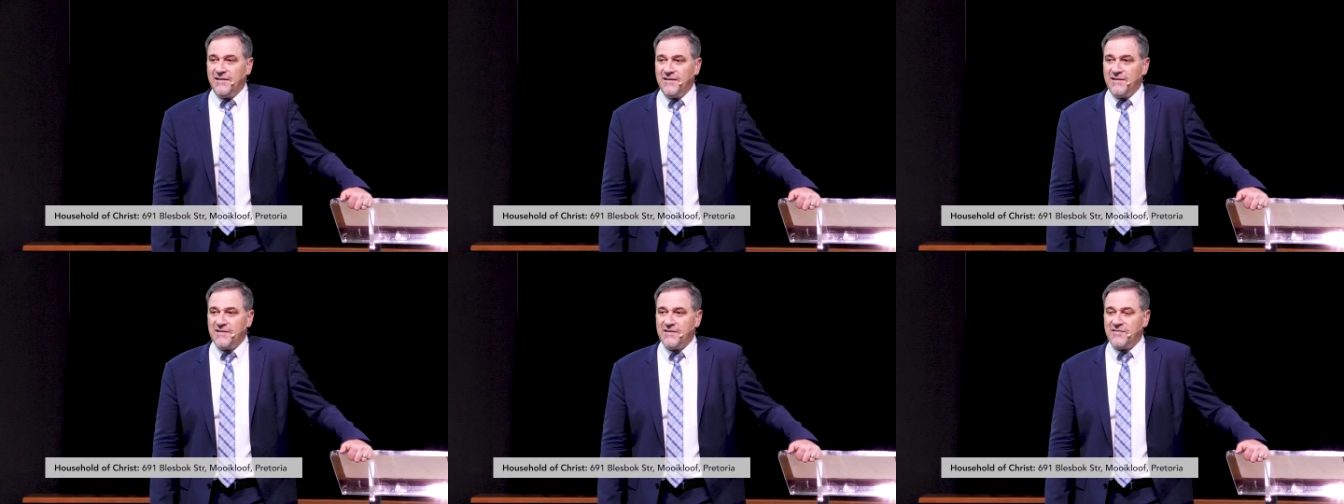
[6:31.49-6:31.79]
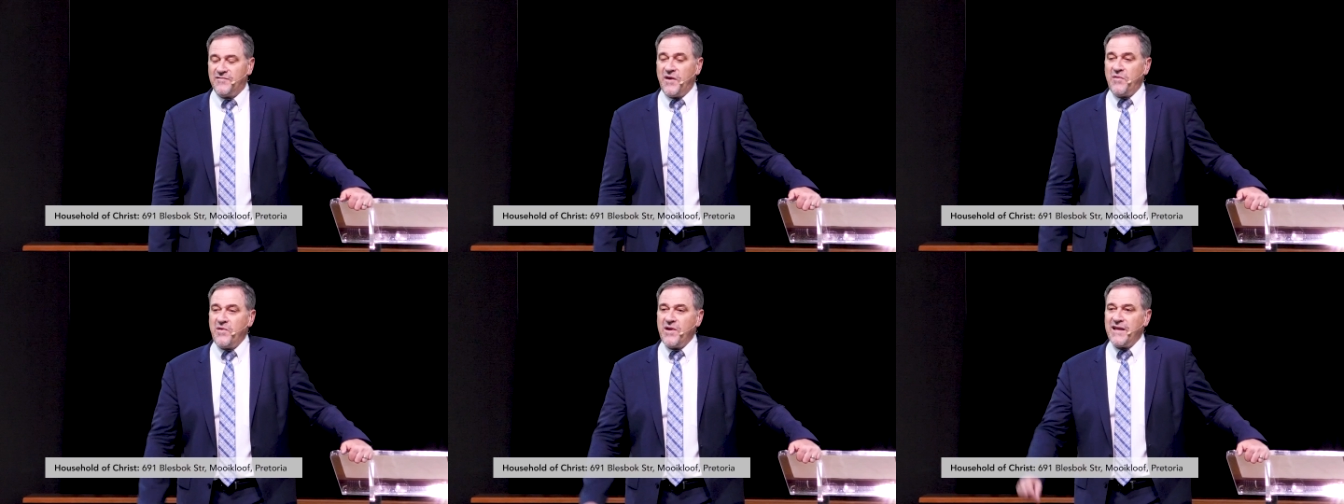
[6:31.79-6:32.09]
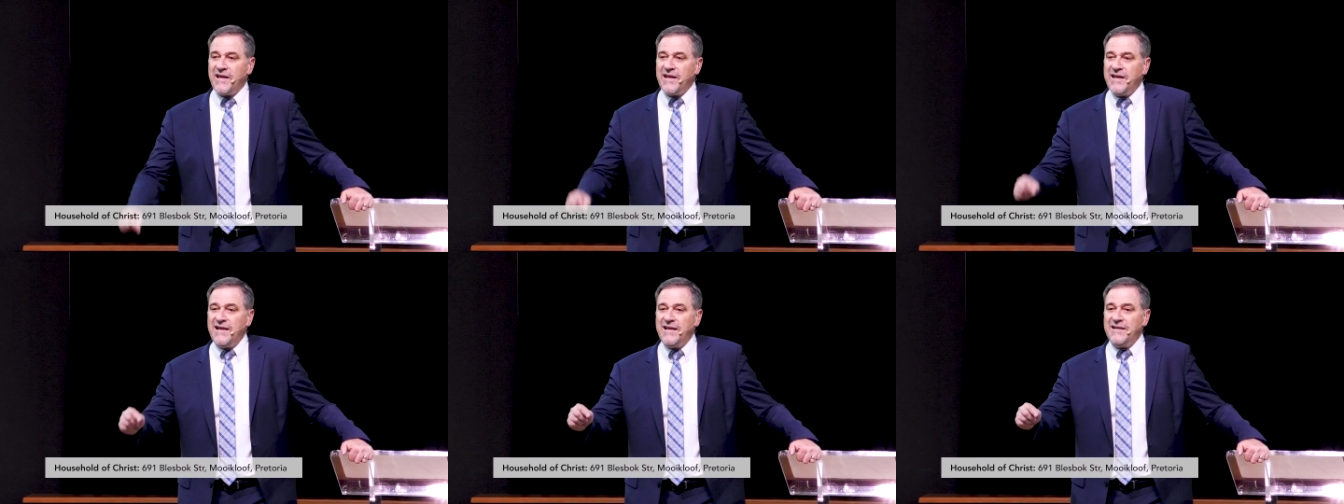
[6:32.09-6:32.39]
it's very
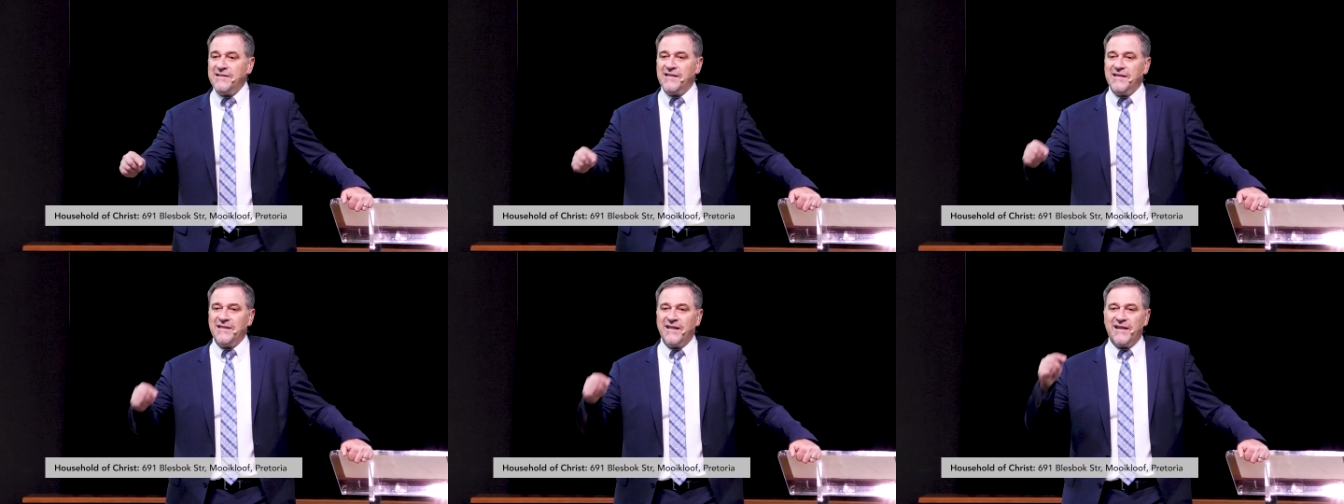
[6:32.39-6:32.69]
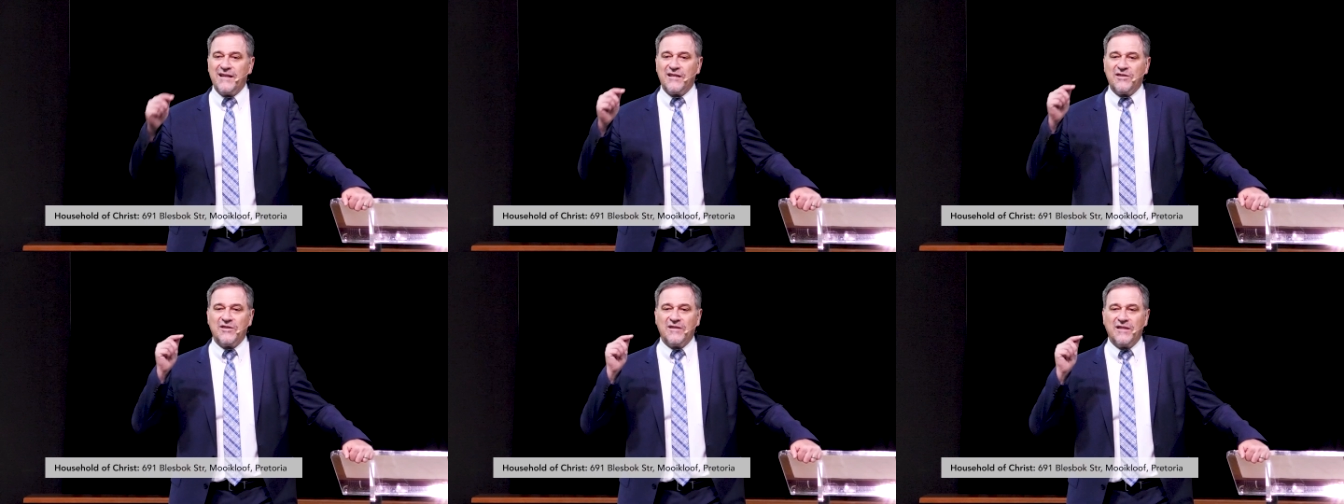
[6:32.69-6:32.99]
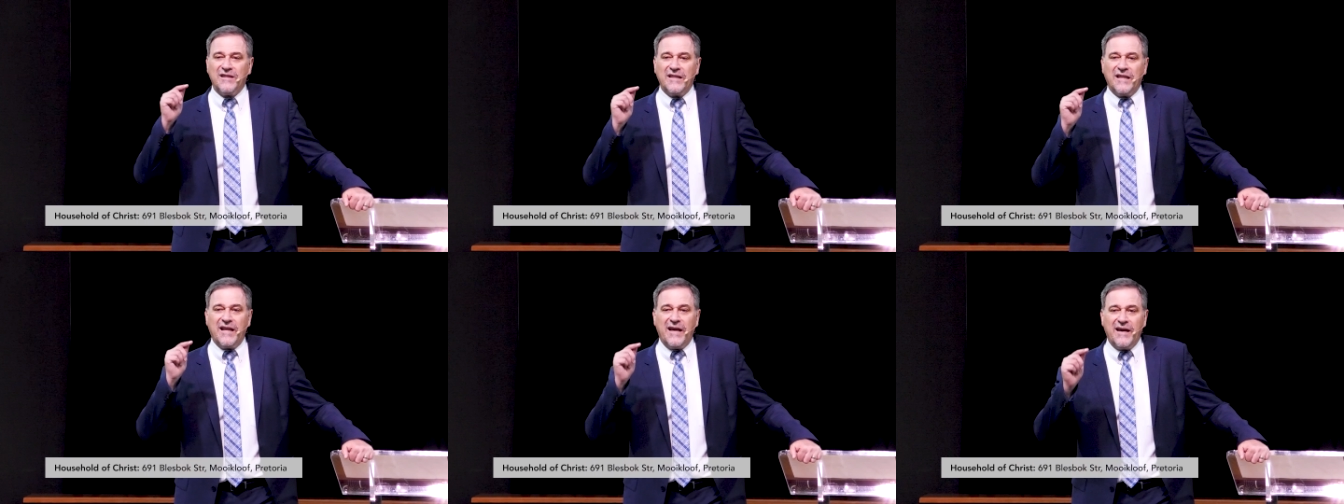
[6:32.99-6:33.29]
easy that a
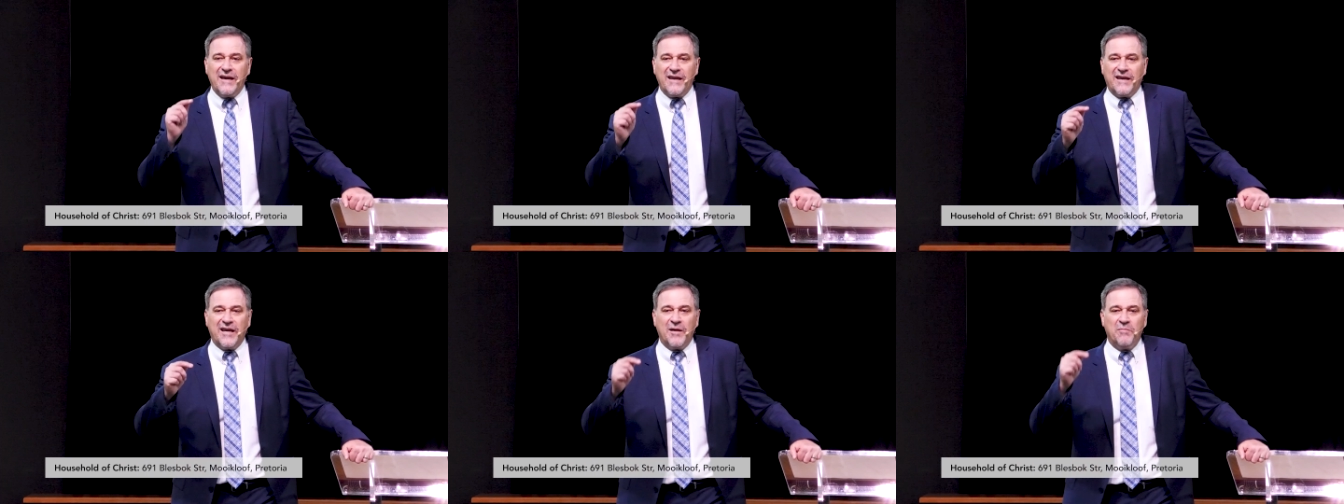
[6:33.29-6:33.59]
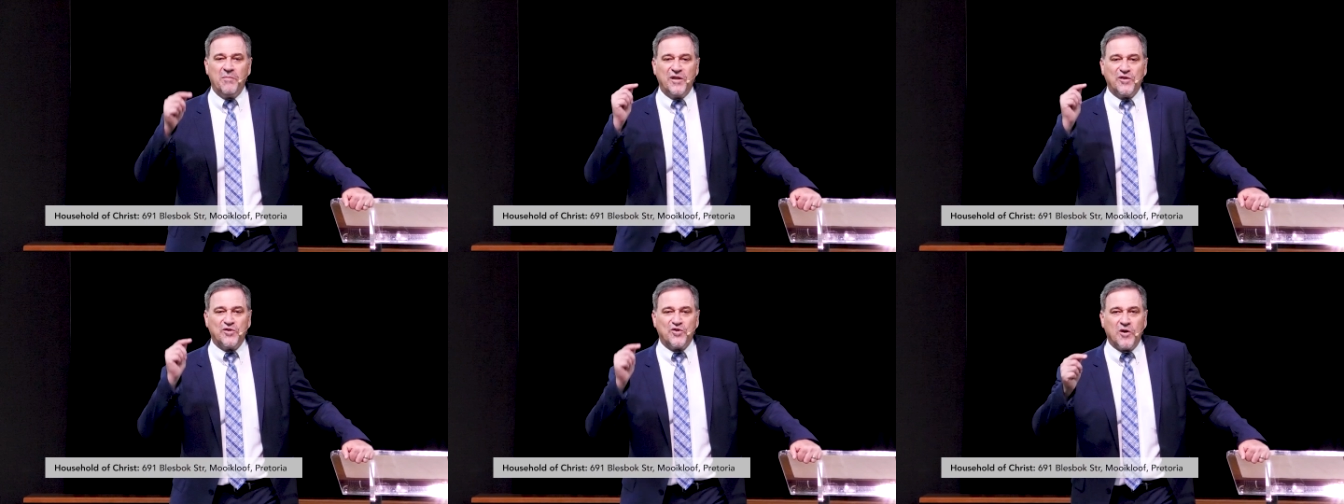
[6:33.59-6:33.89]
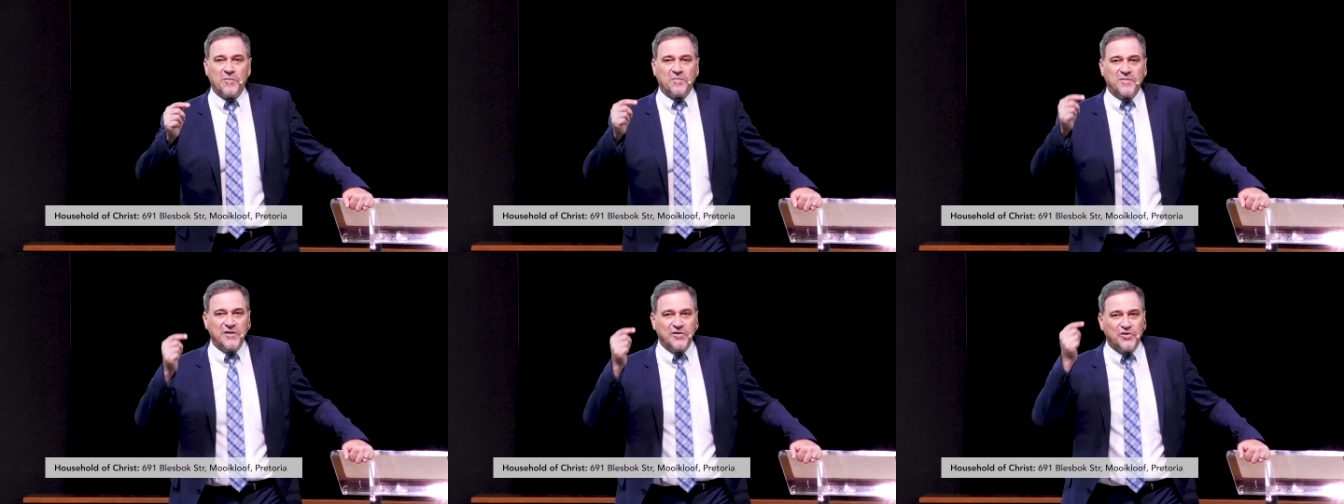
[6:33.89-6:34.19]
lie can be
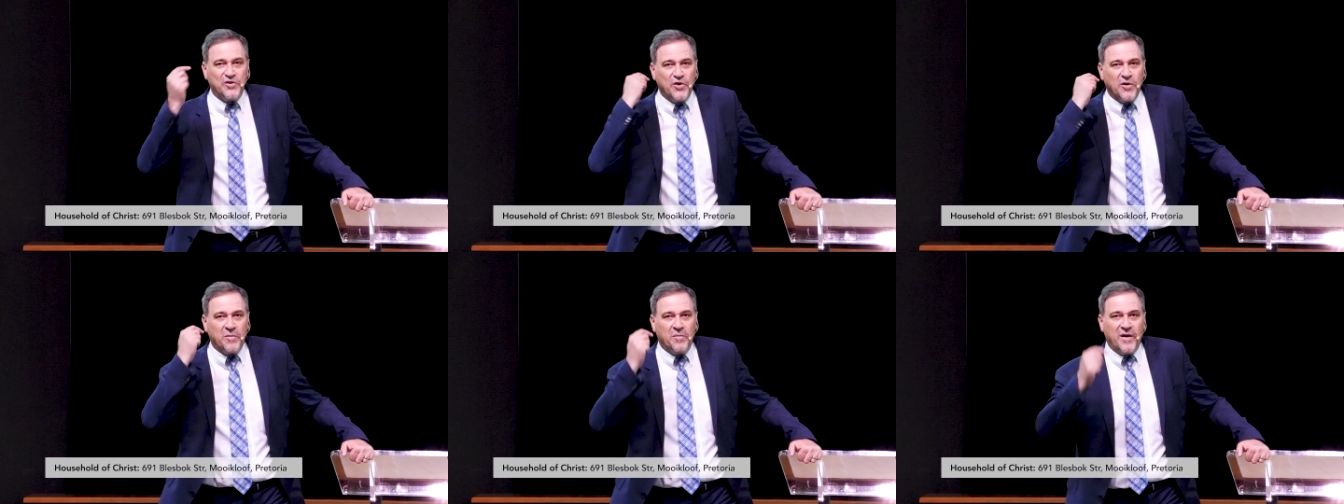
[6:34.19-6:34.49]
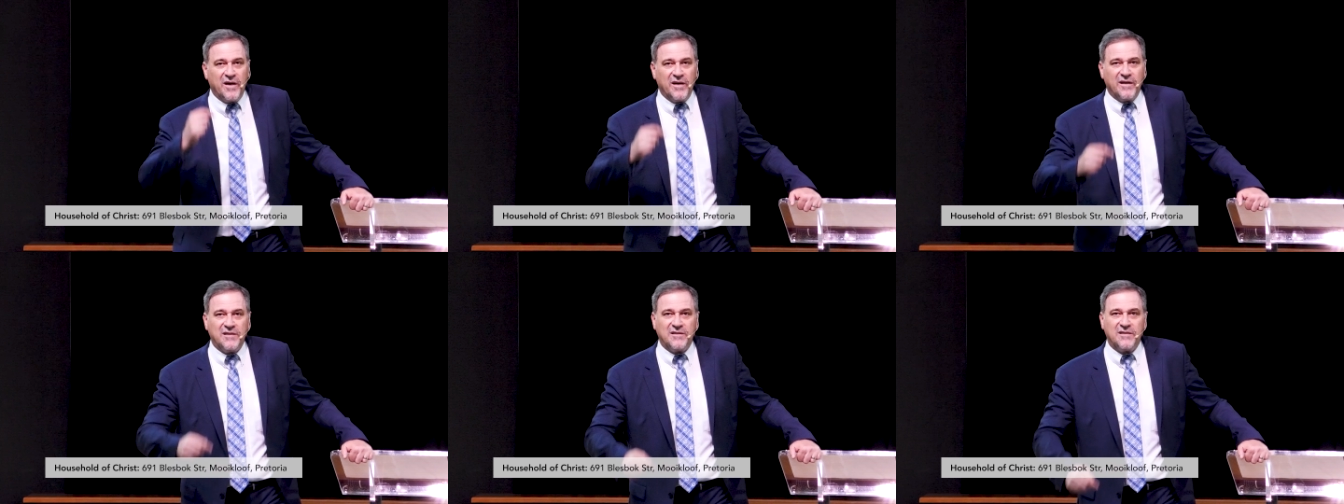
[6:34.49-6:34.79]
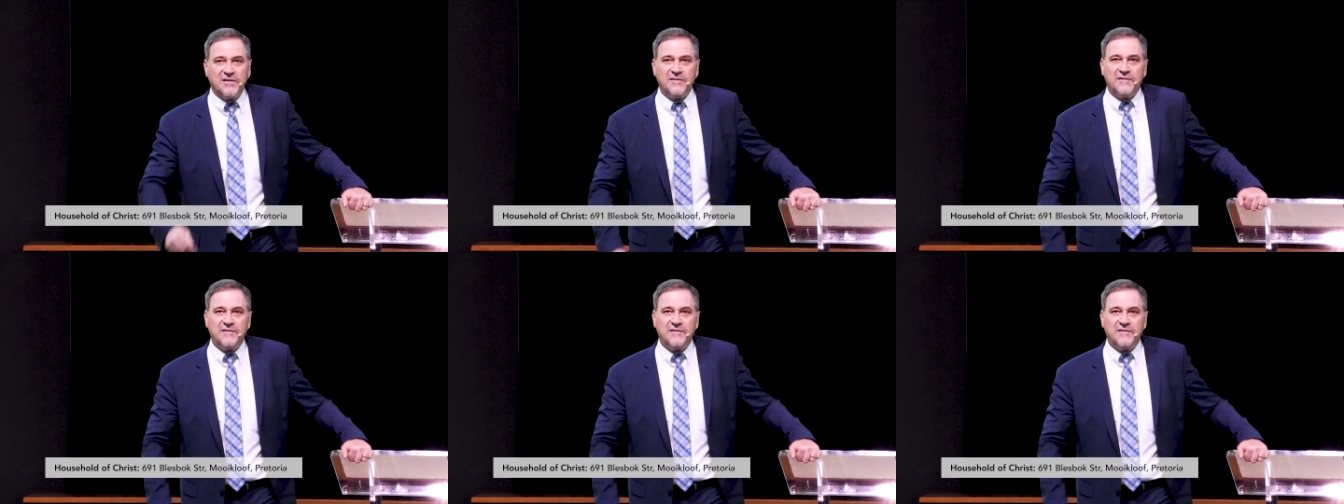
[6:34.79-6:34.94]
dropped into your mind.